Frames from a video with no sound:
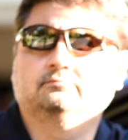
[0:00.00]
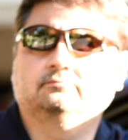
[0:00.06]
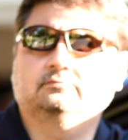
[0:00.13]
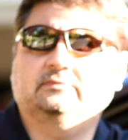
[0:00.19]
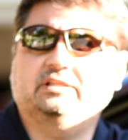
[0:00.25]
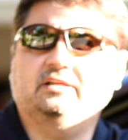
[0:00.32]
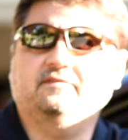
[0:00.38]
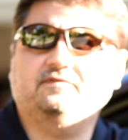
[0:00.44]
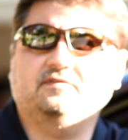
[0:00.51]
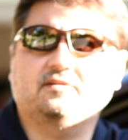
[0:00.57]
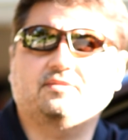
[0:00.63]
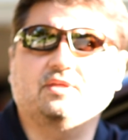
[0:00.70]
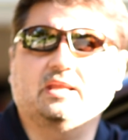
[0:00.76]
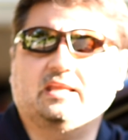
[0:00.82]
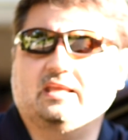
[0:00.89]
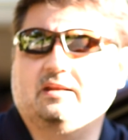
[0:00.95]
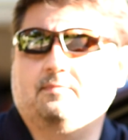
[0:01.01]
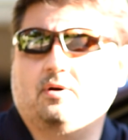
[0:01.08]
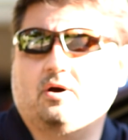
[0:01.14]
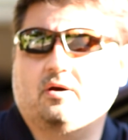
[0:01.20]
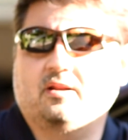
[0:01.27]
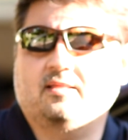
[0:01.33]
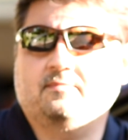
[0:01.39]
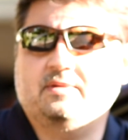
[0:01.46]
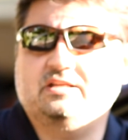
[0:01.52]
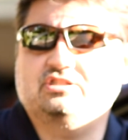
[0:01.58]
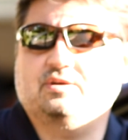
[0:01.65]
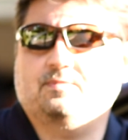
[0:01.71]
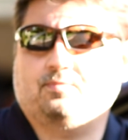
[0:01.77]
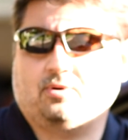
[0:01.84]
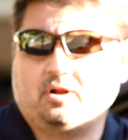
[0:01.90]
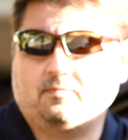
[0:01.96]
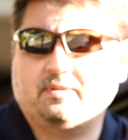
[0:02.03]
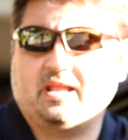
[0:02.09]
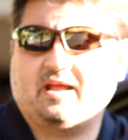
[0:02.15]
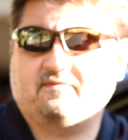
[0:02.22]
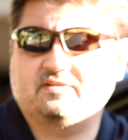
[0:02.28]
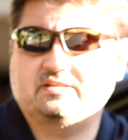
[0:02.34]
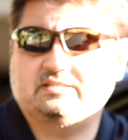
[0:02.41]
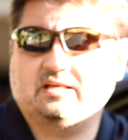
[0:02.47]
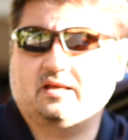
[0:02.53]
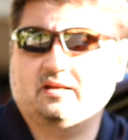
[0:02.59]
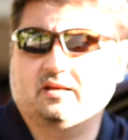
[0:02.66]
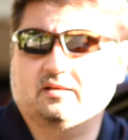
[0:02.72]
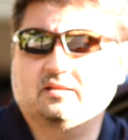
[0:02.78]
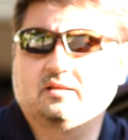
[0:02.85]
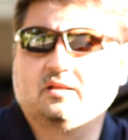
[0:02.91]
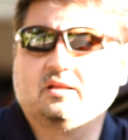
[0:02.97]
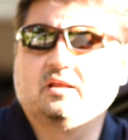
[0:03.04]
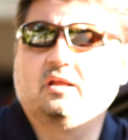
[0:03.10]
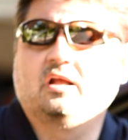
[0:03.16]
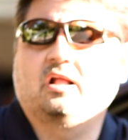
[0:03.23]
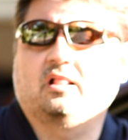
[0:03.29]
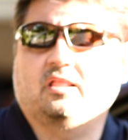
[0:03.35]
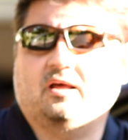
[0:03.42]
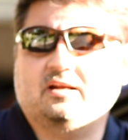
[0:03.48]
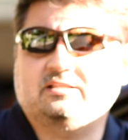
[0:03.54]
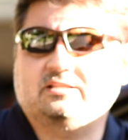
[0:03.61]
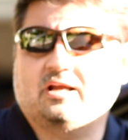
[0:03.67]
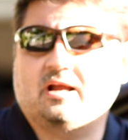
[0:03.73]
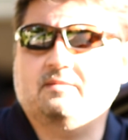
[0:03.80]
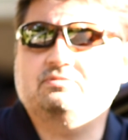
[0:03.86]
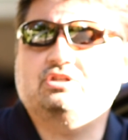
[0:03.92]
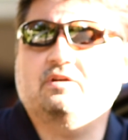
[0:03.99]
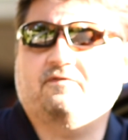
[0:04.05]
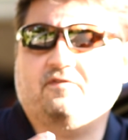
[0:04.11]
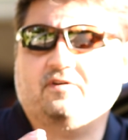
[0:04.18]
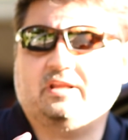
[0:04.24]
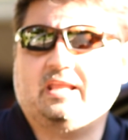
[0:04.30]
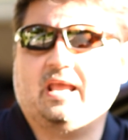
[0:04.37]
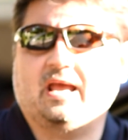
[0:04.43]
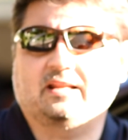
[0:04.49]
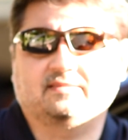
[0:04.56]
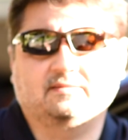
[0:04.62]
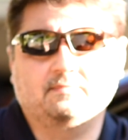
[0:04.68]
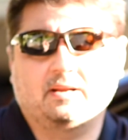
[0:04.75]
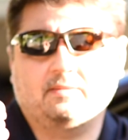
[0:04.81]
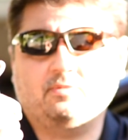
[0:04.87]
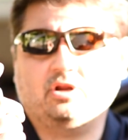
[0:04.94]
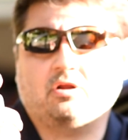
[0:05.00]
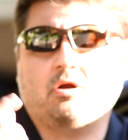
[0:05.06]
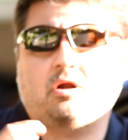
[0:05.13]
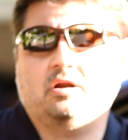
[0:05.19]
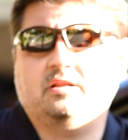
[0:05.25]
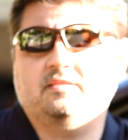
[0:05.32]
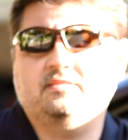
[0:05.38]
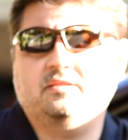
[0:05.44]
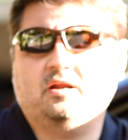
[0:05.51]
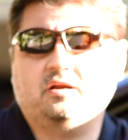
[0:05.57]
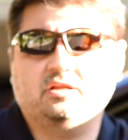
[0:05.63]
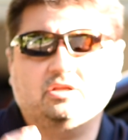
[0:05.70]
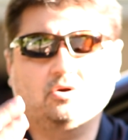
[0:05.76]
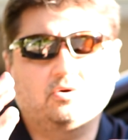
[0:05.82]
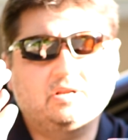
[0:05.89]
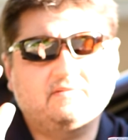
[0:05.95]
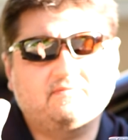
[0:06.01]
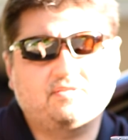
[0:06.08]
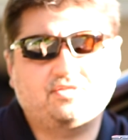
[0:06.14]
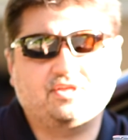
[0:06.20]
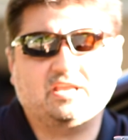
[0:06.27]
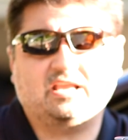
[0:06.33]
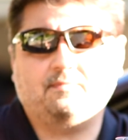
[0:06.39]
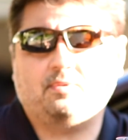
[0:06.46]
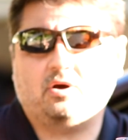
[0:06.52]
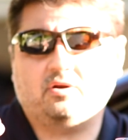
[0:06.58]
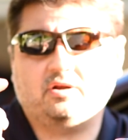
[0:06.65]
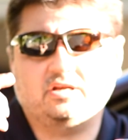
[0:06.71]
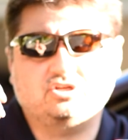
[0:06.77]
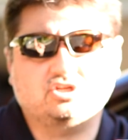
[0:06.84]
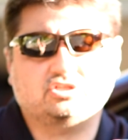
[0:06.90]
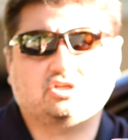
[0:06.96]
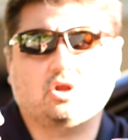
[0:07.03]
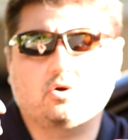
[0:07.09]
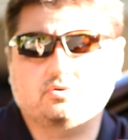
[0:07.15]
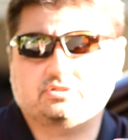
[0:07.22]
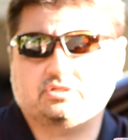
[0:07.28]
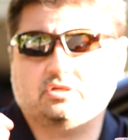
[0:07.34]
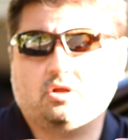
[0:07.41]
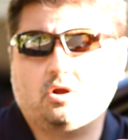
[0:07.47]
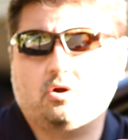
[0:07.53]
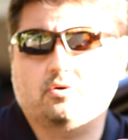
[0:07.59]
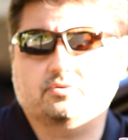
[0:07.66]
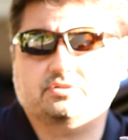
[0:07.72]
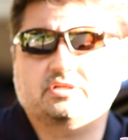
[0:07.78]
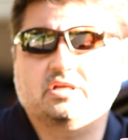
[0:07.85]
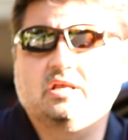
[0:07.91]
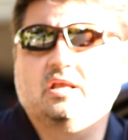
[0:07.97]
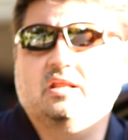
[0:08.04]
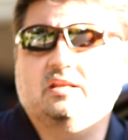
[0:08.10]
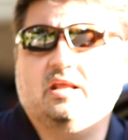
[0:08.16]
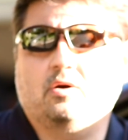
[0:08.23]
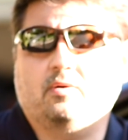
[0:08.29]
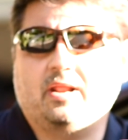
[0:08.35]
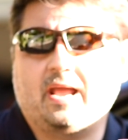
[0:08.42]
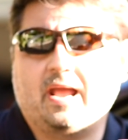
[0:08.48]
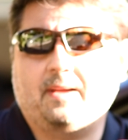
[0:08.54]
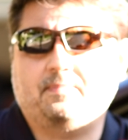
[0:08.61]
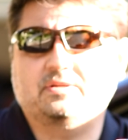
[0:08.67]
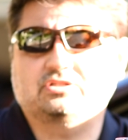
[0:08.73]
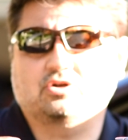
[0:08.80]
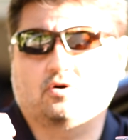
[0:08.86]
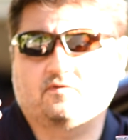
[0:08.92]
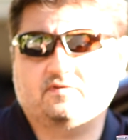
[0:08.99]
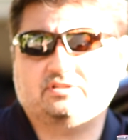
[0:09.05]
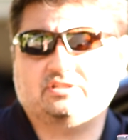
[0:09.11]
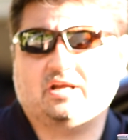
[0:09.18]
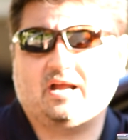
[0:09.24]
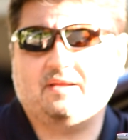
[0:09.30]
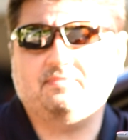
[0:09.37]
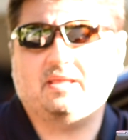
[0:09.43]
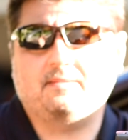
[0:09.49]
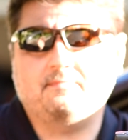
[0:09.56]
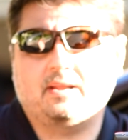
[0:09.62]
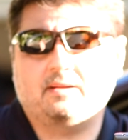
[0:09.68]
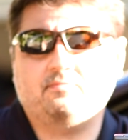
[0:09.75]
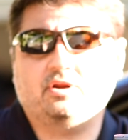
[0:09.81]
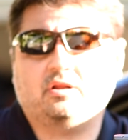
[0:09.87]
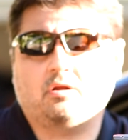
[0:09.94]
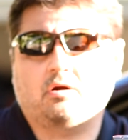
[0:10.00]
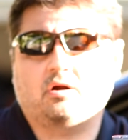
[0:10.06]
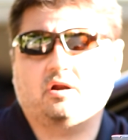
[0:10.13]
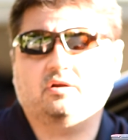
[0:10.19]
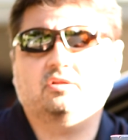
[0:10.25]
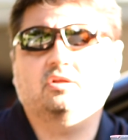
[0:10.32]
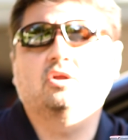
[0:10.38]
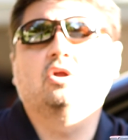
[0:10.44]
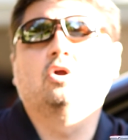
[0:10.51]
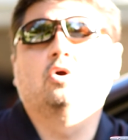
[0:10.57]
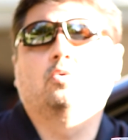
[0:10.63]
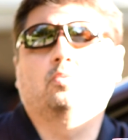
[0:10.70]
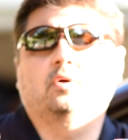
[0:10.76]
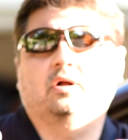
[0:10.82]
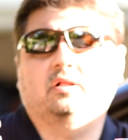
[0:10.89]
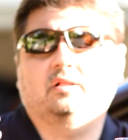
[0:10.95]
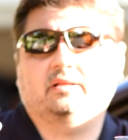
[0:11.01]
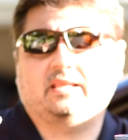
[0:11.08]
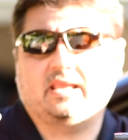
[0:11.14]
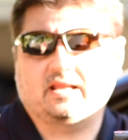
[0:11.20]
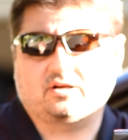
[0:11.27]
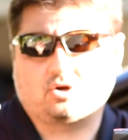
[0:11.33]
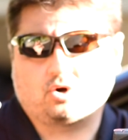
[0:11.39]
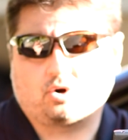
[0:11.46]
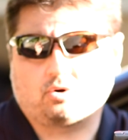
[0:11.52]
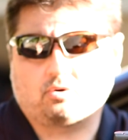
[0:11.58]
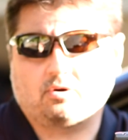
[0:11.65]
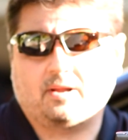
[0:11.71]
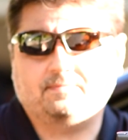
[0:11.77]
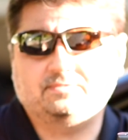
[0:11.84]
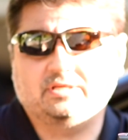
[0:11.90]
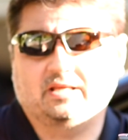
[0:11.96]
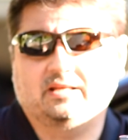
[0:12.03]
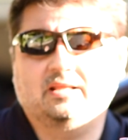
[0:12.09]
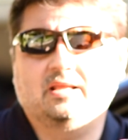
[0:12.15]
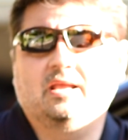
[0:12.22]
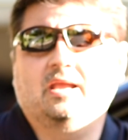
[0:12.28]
If you're thinking about it, it means you probably haven't done it. A lot of times you forget. The memory card in there, you don't even think about it, it just goes and goes. Now what happens over time, that memory card will get corrupted.